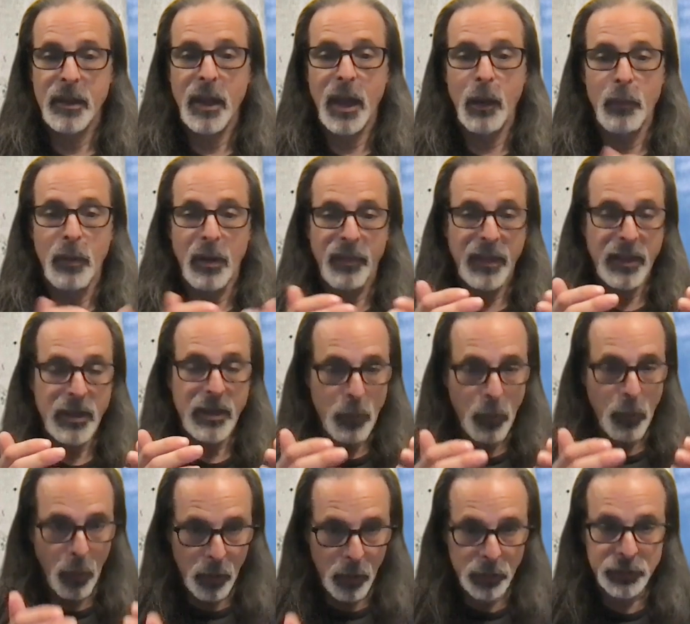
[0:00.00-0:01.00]
I want to thank you
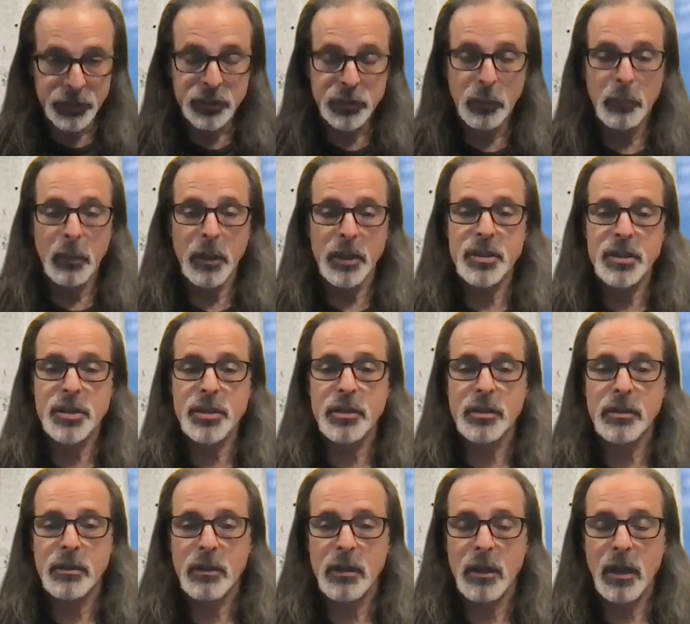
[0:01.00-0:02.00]
all so much
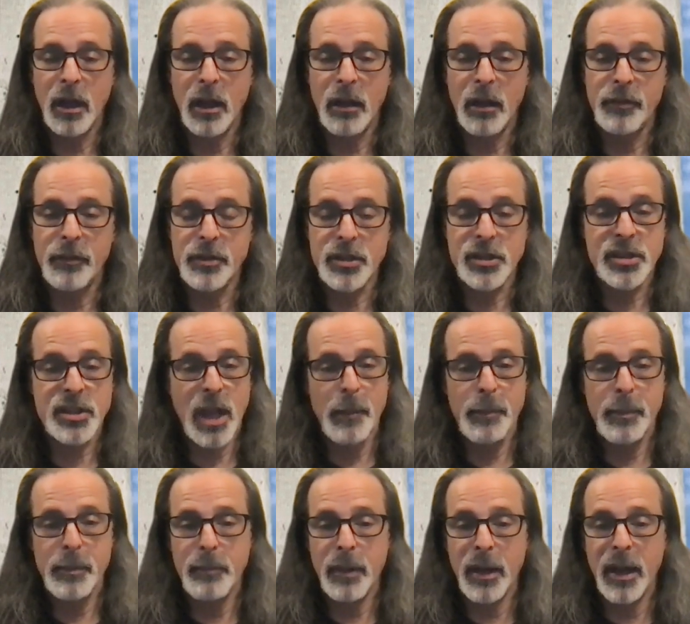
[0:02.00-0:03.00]
for just
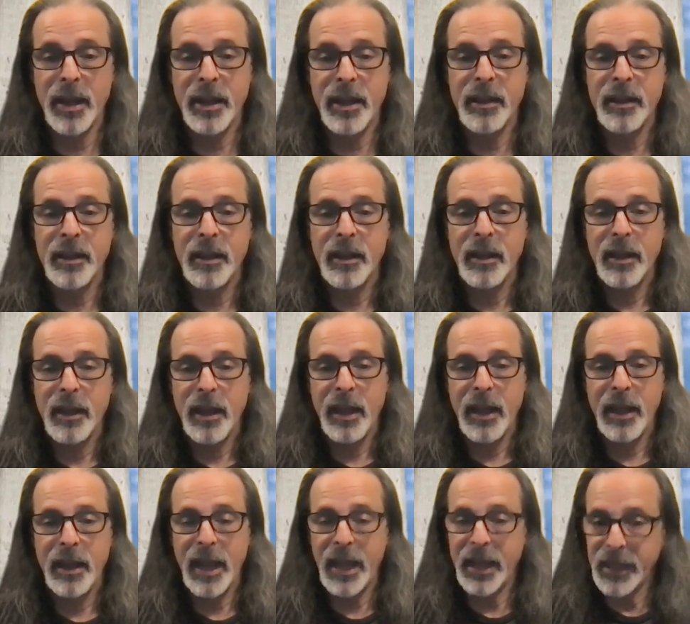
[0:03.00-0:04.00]
stopping by
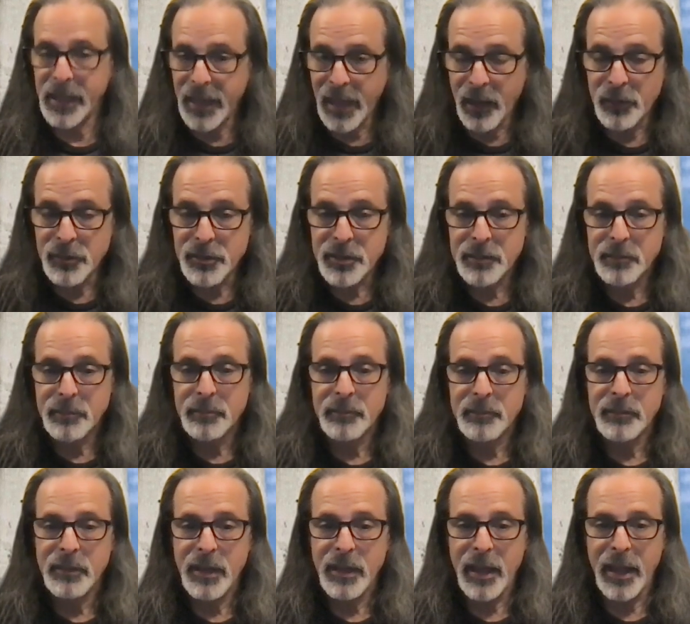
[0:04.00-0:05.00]
and hanging out
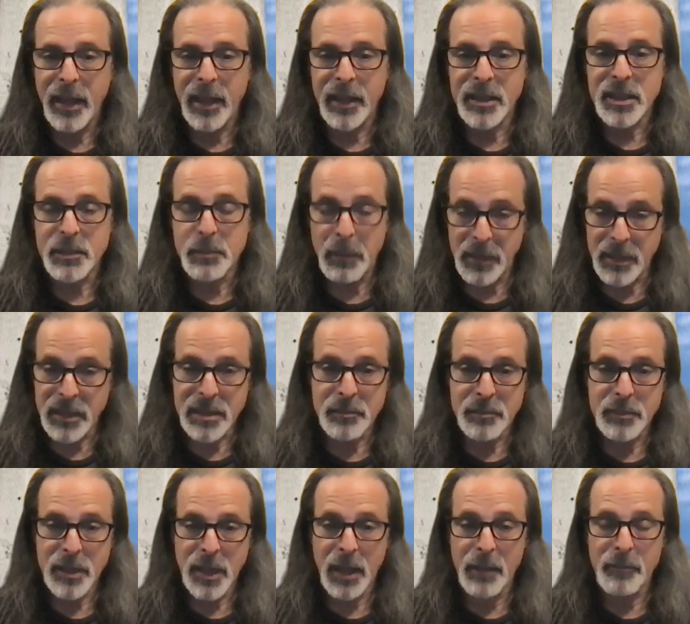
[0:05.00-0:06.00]
and spending
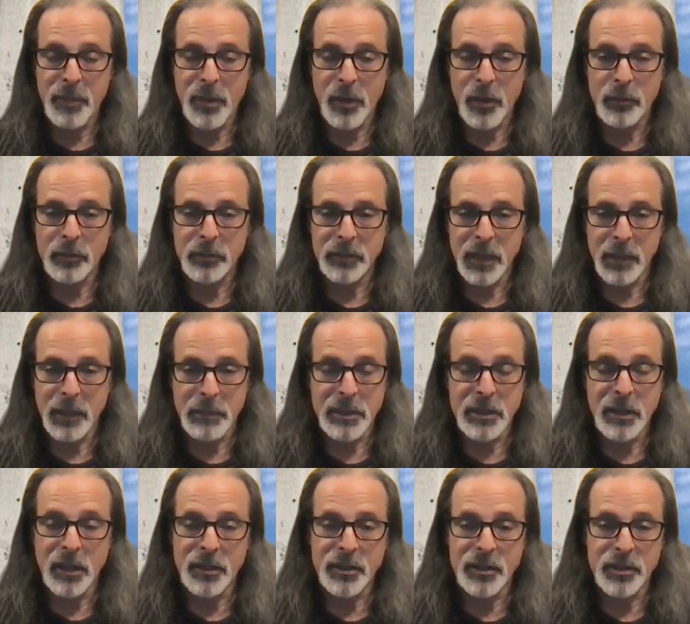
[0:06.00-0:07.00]
some time, though, letting me
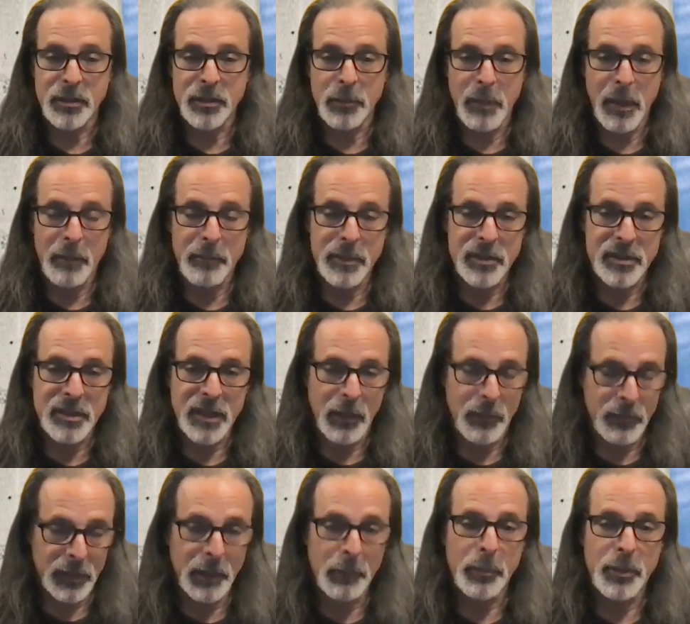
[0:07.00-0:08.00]
talk to you about music. I
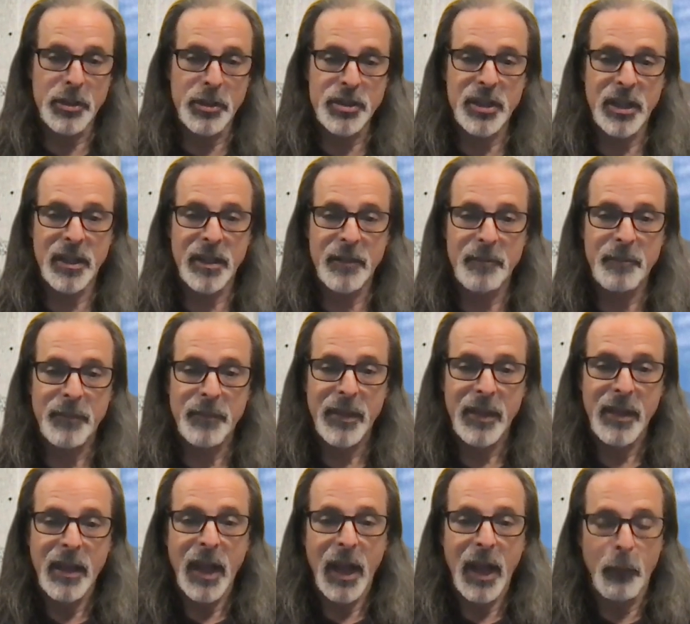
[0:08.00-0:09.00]
really appreciate it.
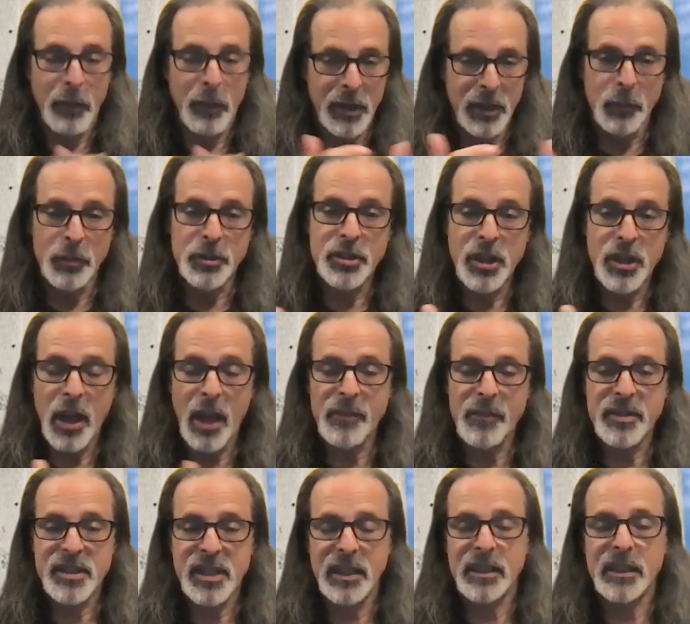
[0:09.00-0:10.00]
I want to know what you have
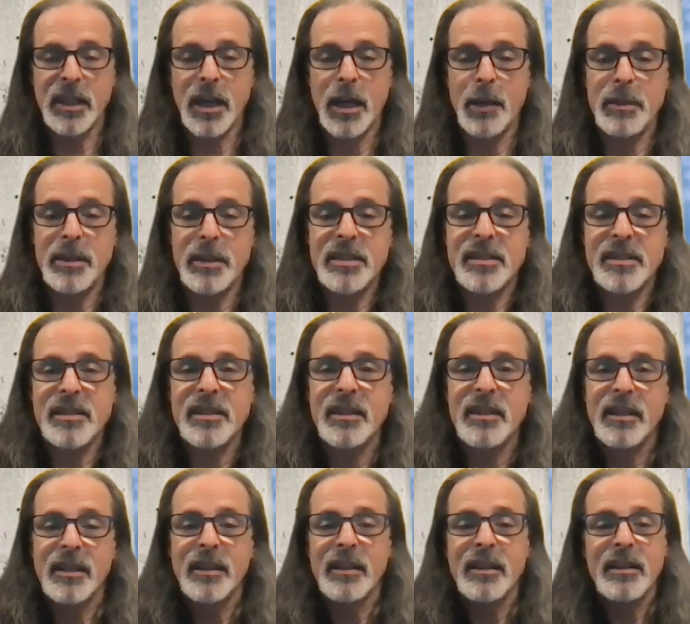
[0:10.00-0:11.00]
to say in the comments.
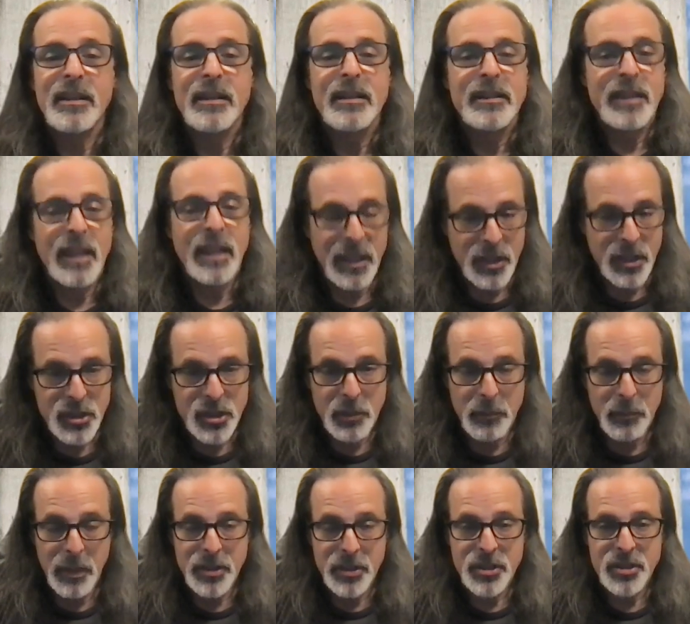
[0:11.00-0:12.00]
Thank you so
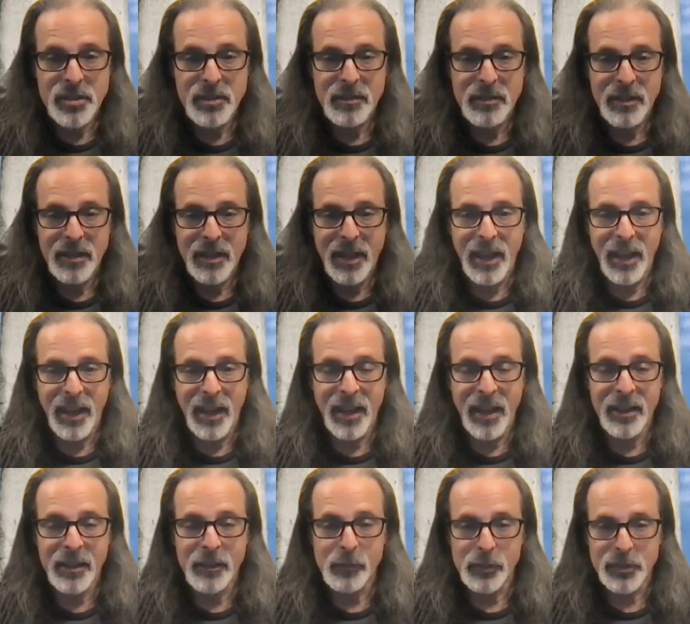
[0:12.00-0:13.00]
much.
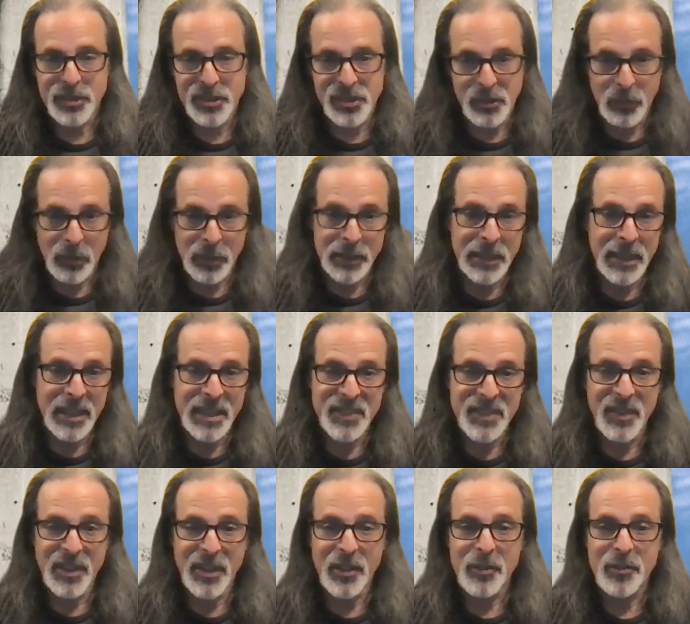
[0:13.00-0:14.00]
And we'll see you all in the next
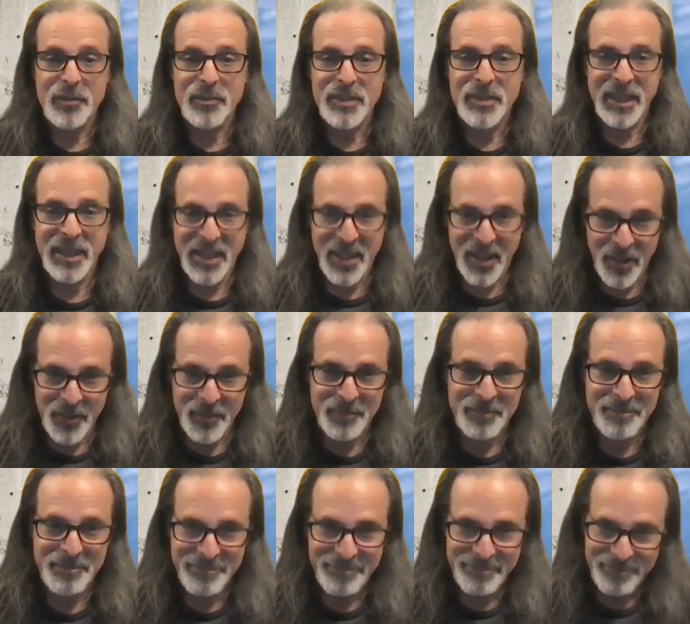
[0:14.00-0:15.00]
video. Take care.
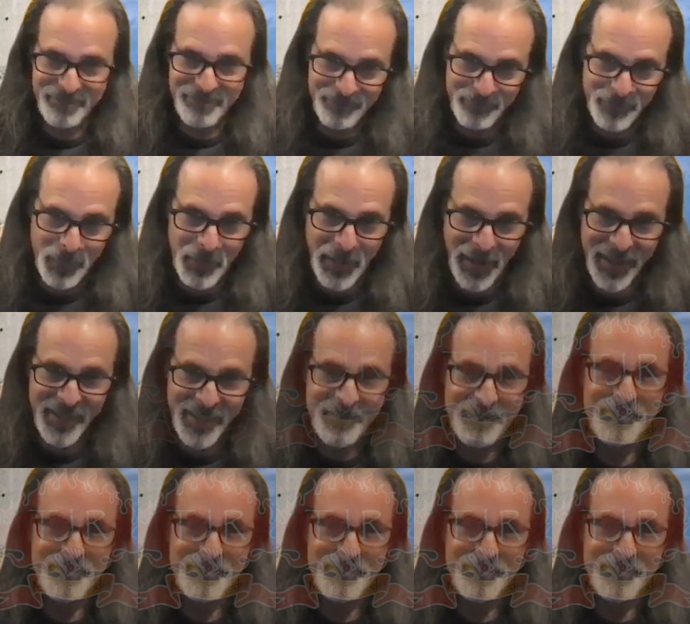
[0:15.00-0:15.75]
Bye-bye.